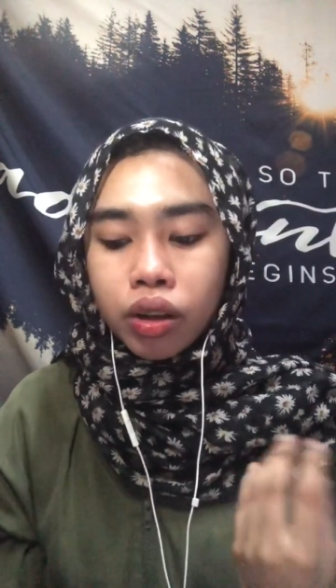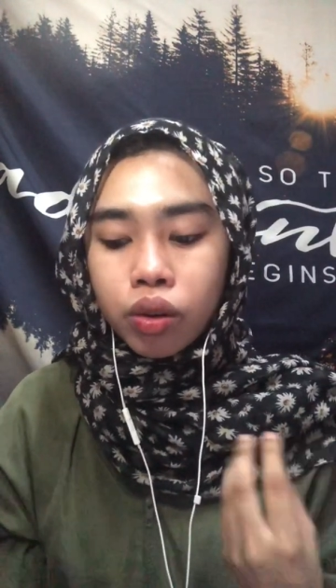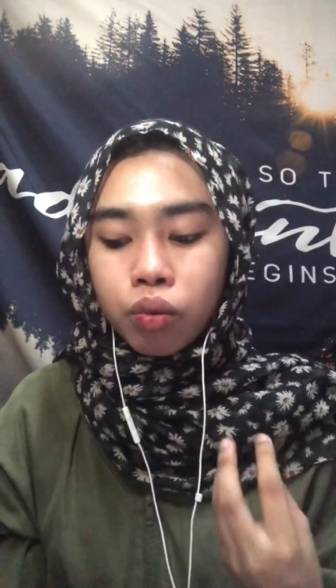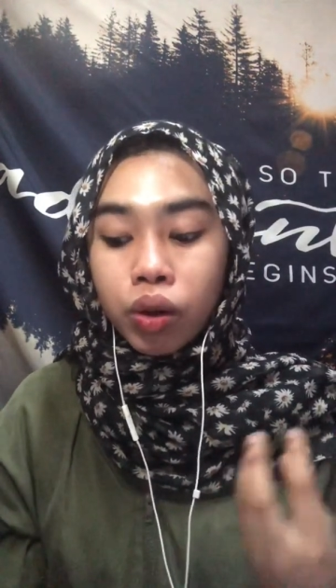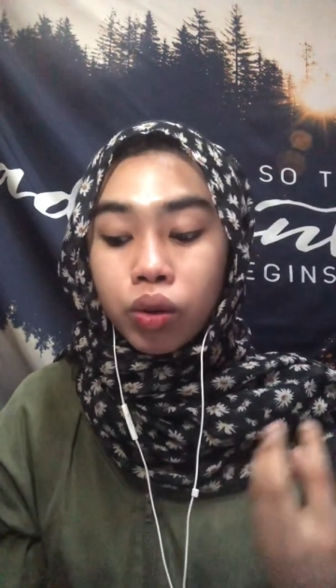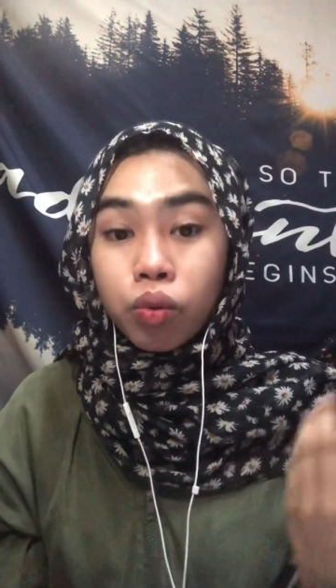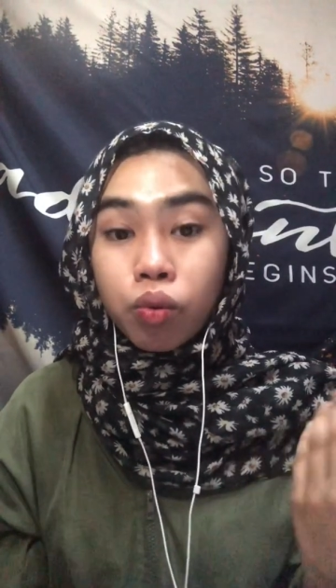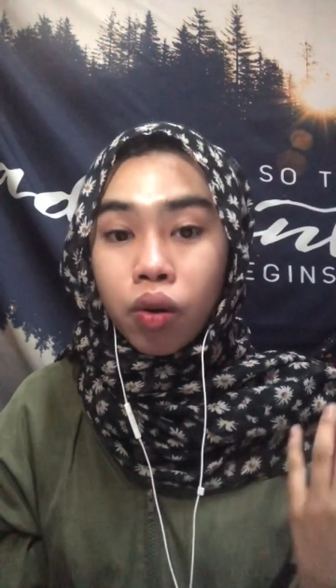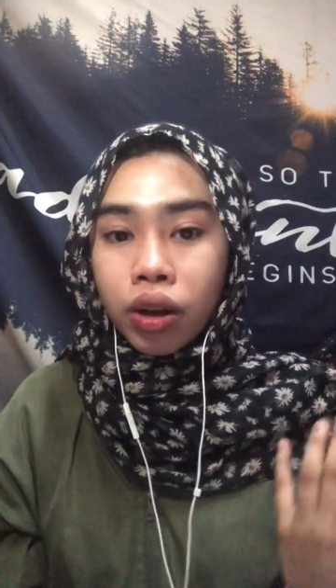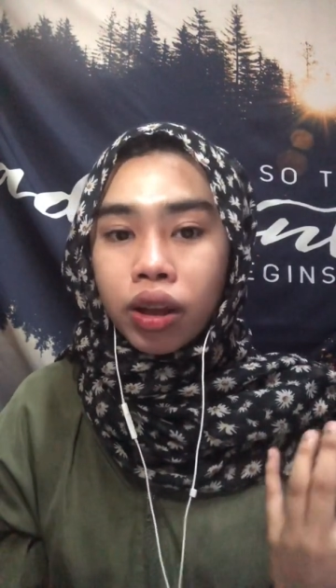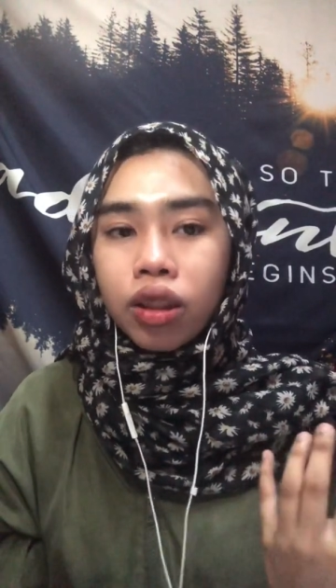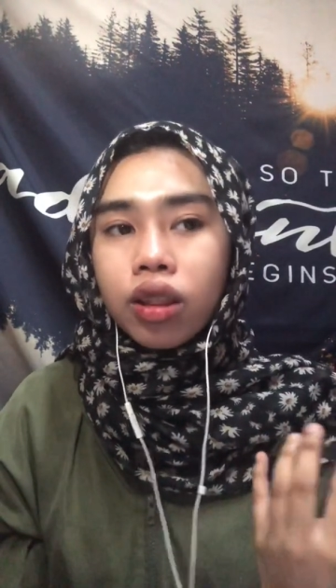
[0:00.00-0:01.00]
what you
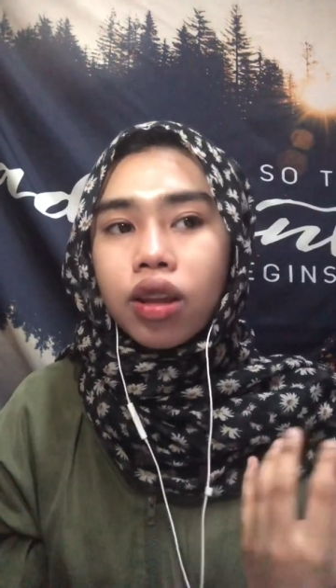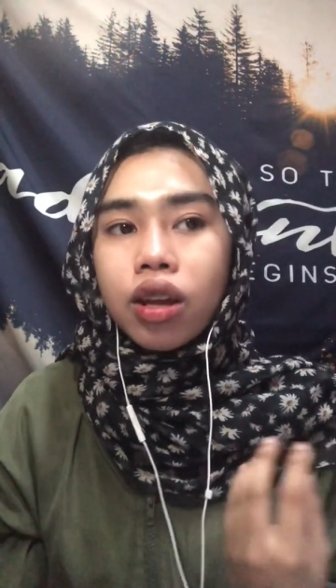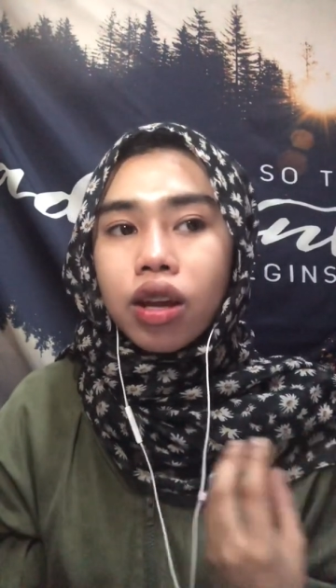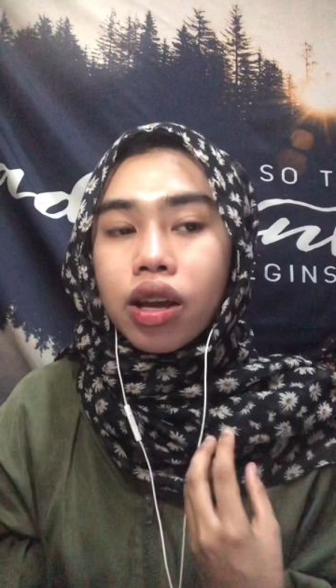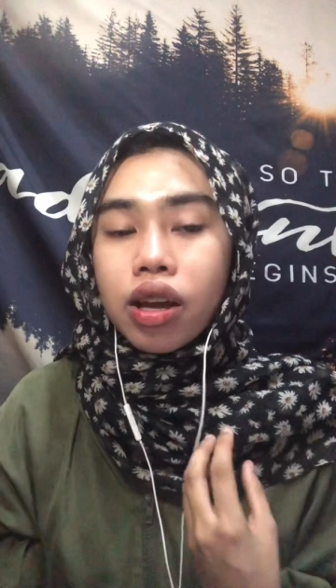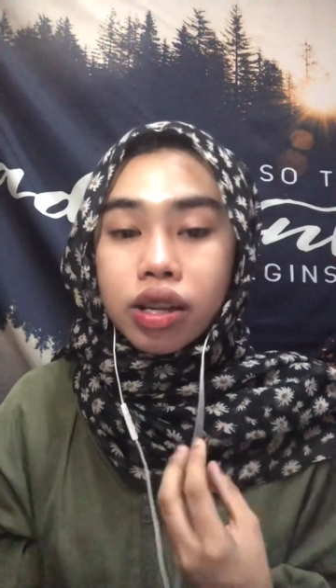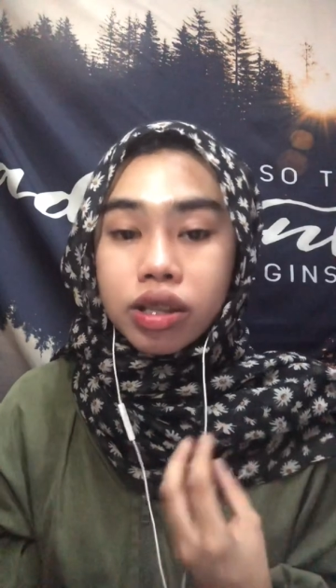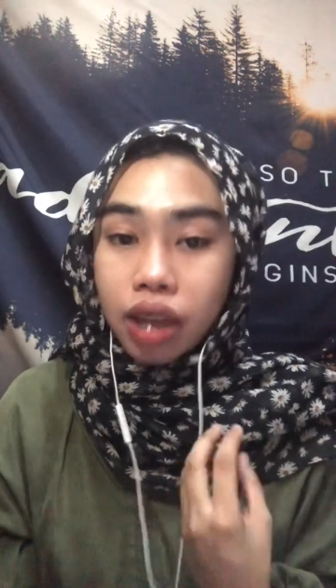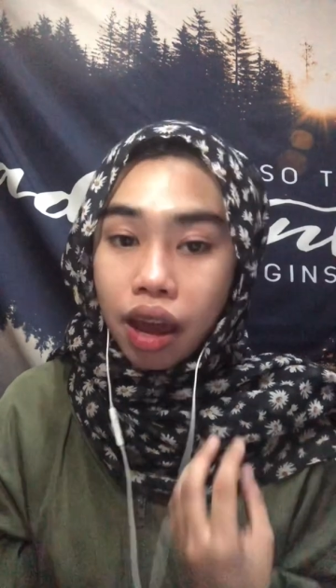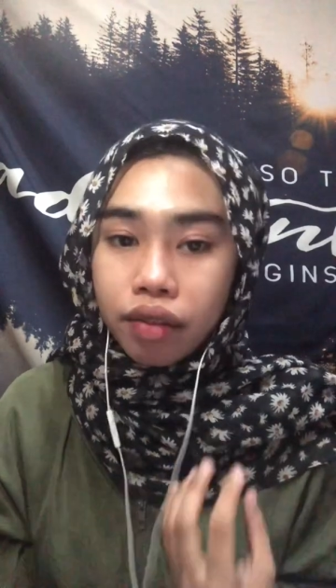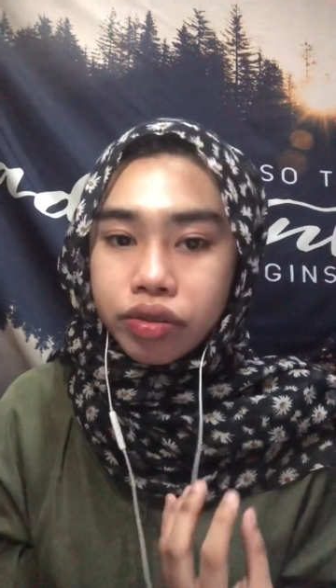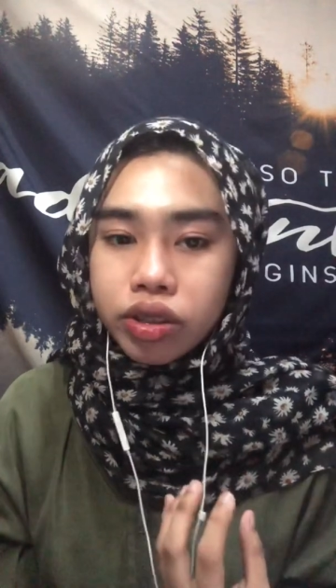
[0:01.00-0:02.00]
wanted is
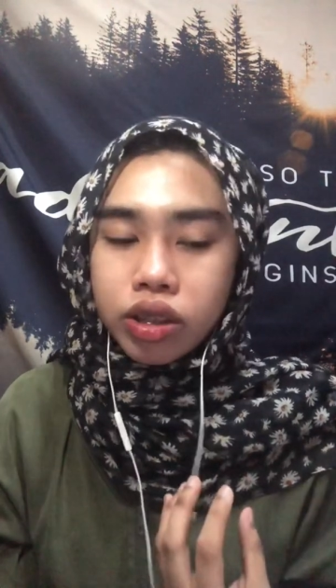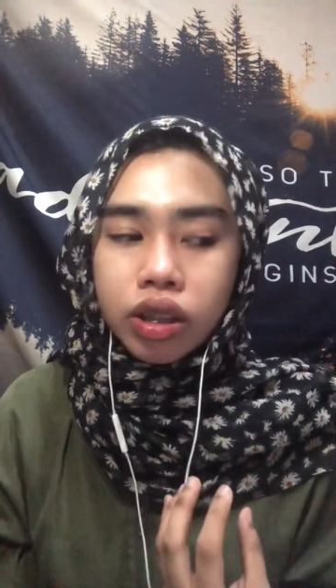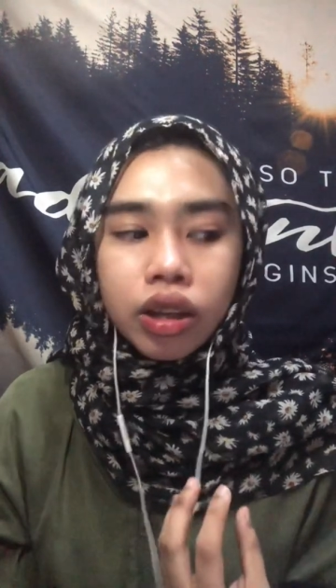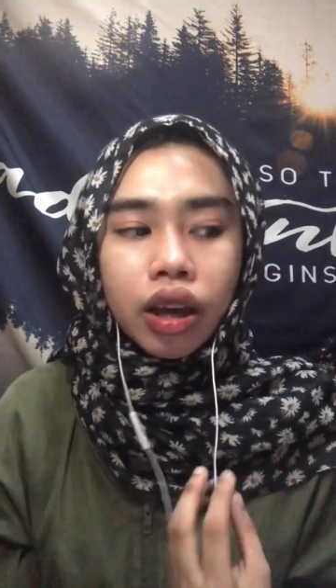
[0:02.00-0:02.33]
KFC.